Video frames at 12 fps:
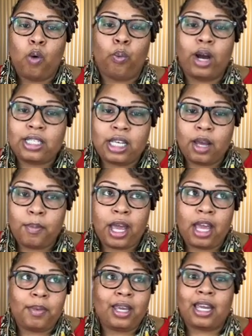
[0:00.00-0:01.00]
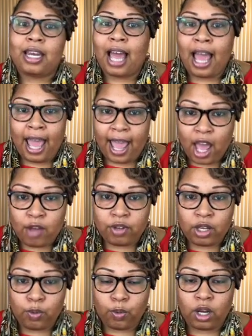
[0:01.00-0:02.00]
wanting a baby and not
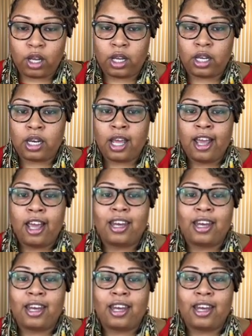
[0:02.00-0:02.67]
having one,